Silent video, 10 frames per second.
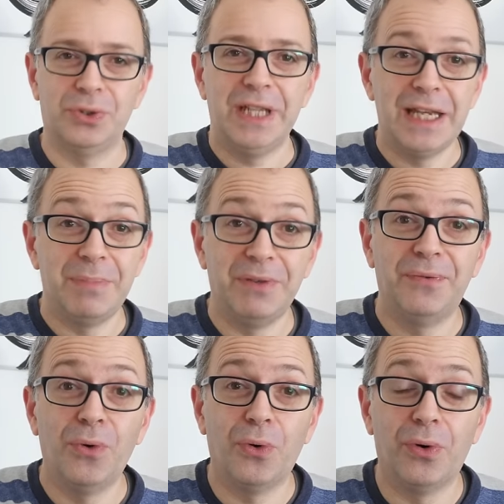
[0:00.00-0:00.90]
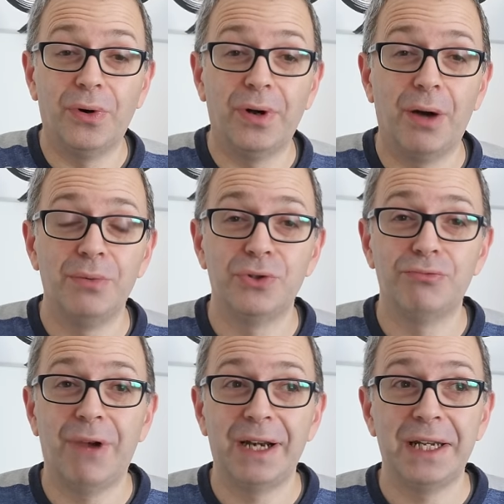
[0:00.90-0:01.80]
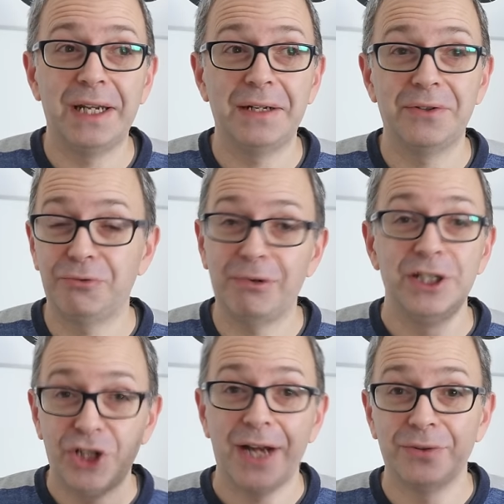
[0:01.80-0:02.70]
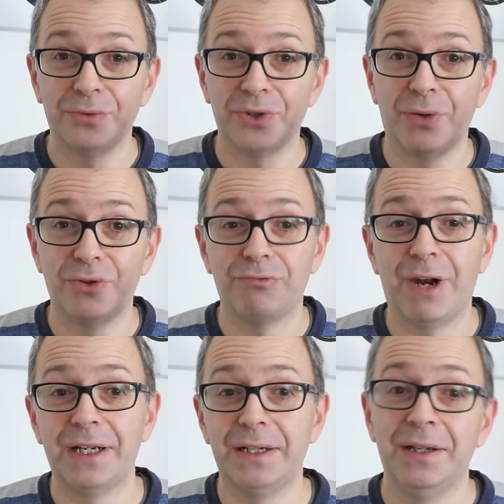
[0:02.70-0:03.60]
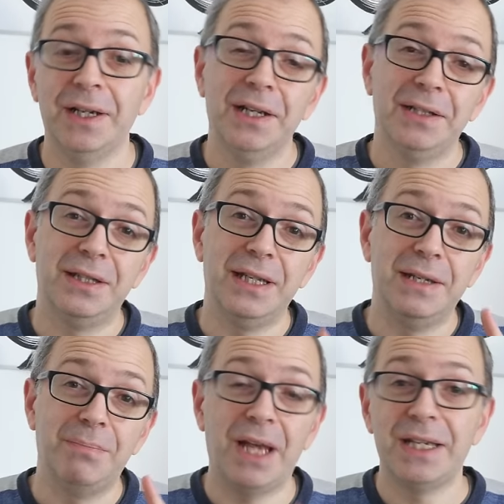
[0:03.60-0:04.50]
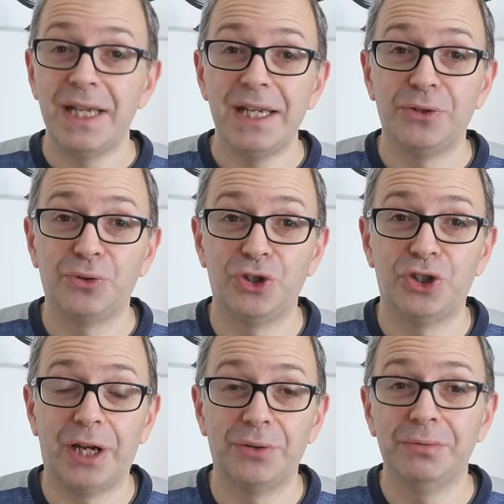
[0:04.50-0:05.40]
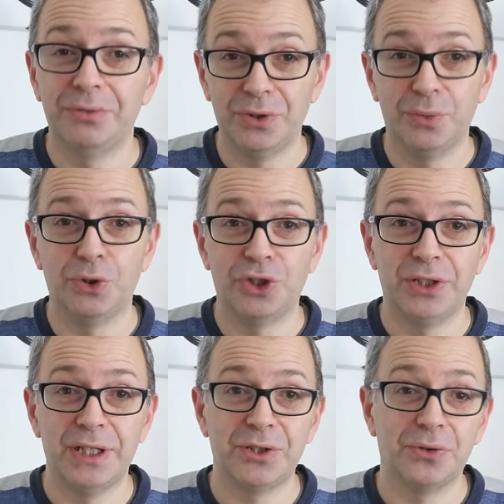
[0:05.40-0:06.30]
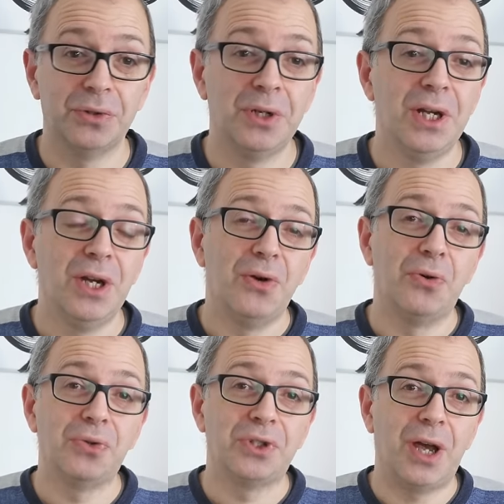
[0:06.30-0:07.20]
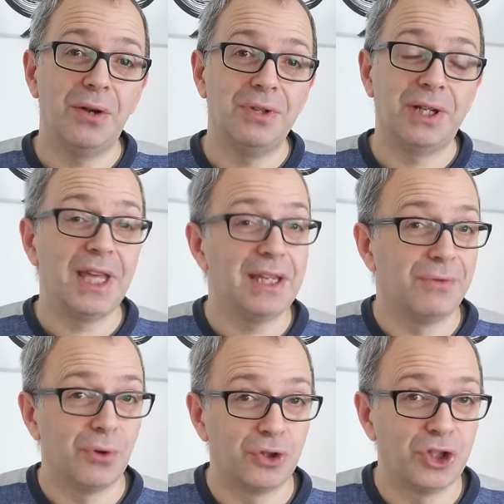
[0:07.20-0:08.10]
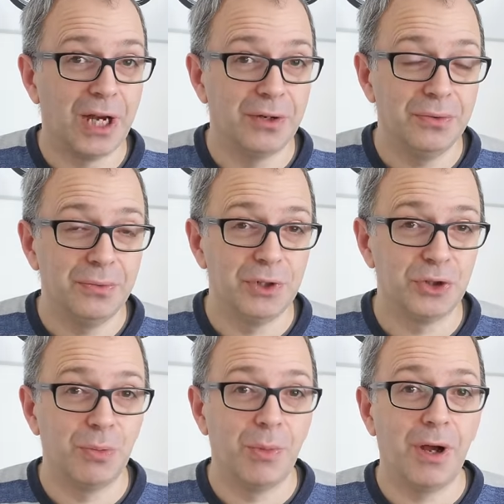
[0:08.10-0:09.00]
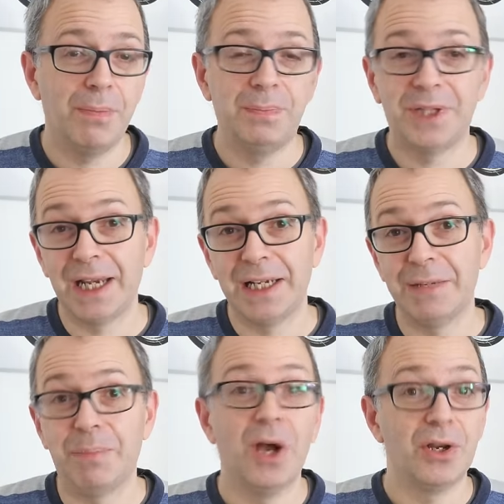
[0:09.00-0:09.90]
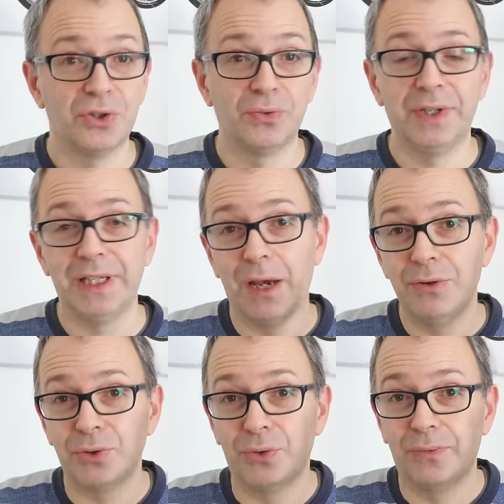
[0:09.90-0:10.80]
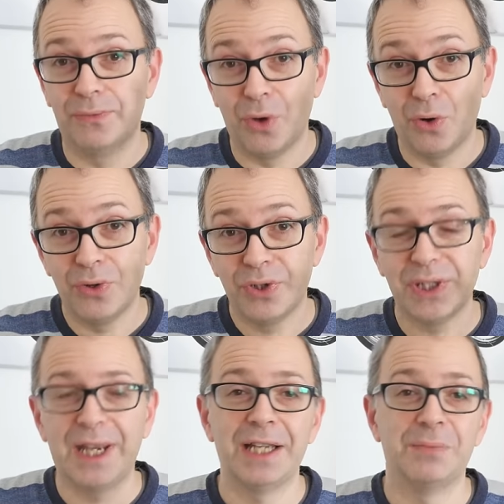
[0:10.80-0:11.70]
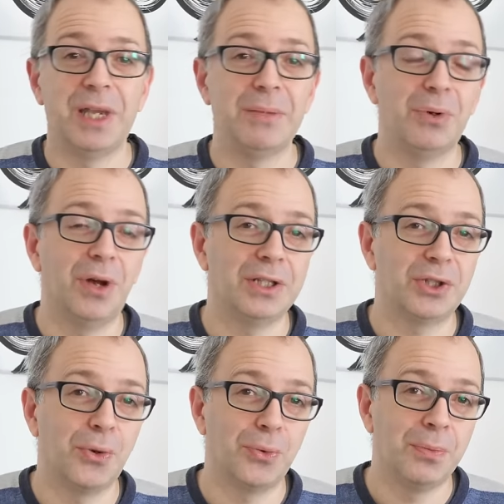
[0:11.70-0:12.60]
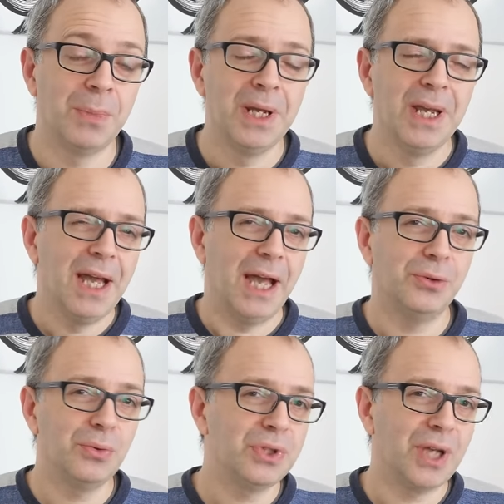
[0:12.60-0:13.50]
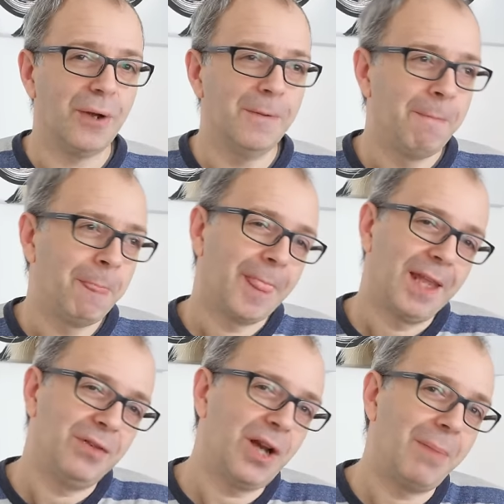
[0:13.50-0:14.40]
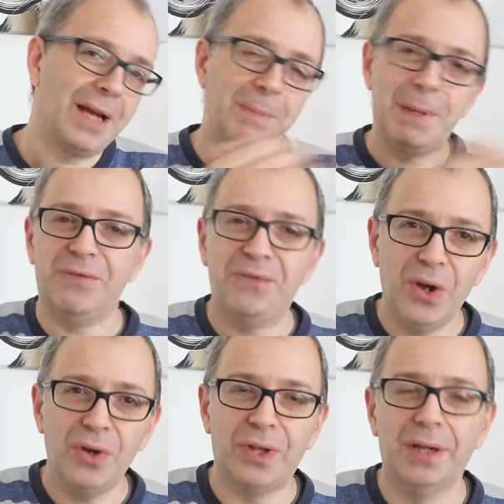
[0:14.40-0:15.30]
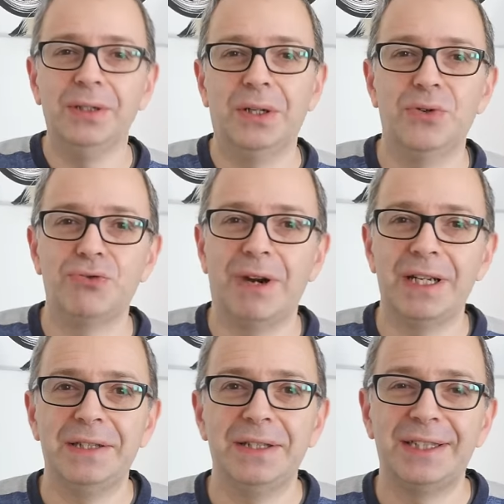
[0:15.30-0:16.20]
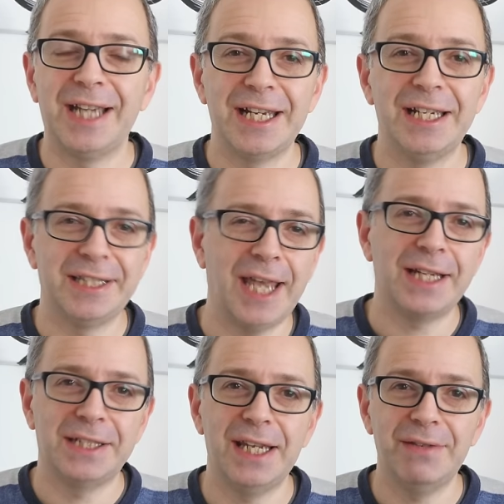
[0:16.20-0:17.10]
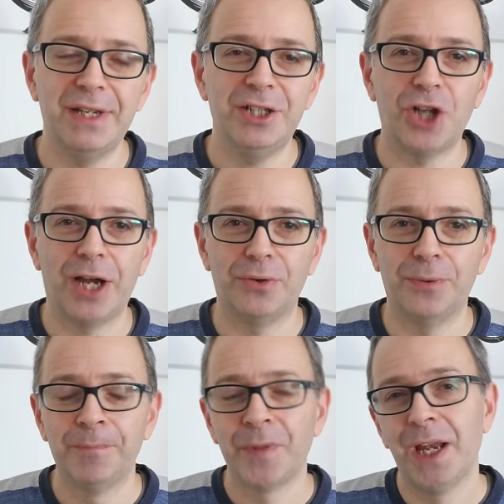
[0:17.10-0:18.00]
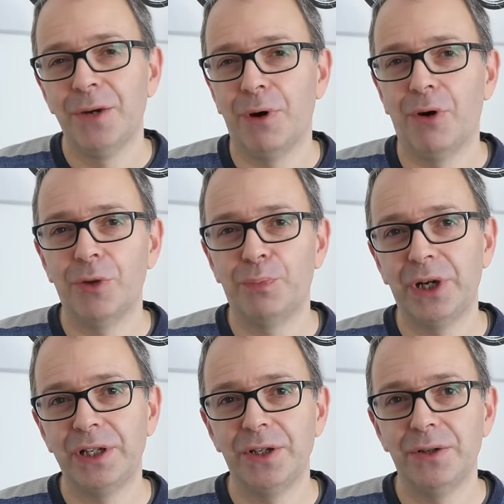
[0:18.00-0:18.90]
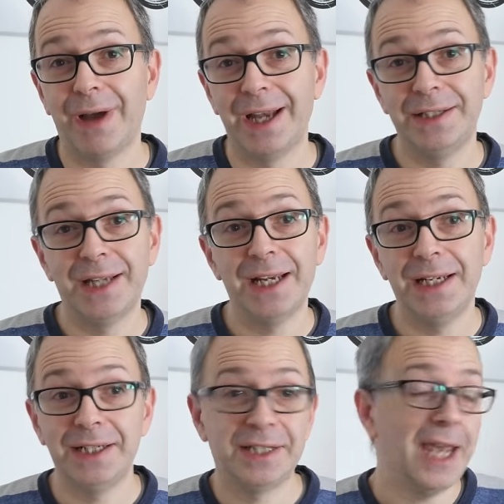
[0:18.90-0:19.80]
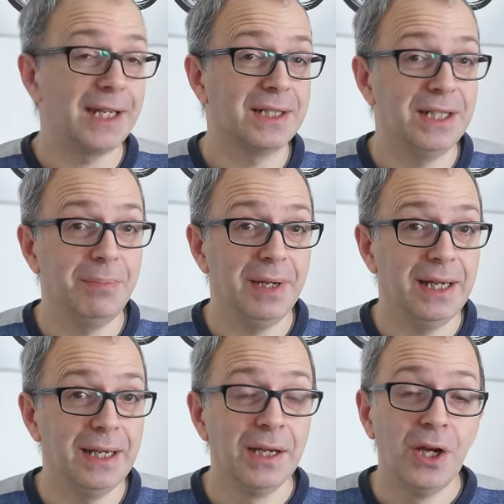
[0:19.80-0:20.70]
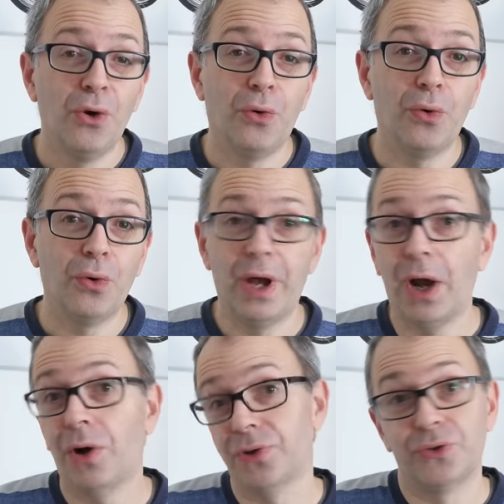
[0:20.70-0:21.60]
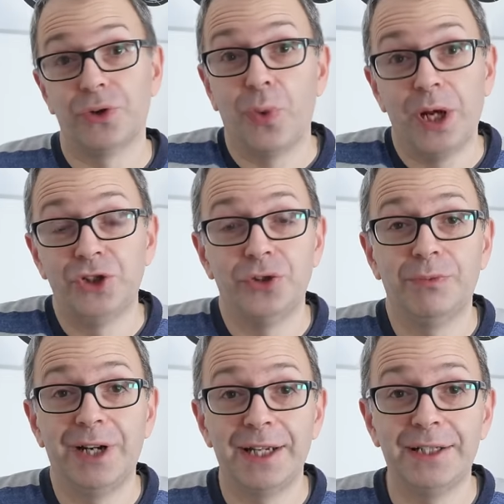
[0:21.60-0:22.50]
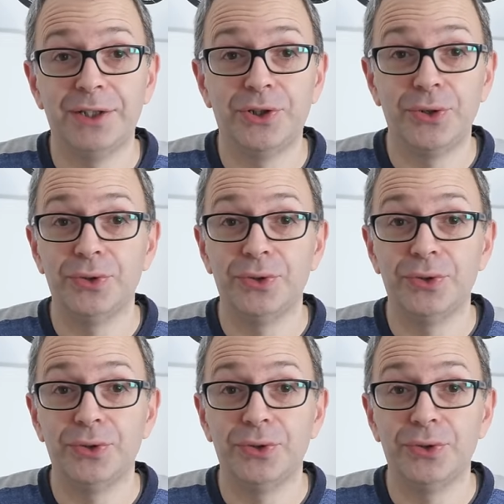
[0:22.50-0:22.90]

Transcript: of the year before, I was running three channels. I was running the main Geekanoids channel that you're watching this on, also the Geek Vlogs channel, which were my daily personal videos, or vlogs as people like to call them, and also if you go back a bit further, I was running the Daily Tech TV channel, where I'd bring you a daily tech snippet or answer a question related to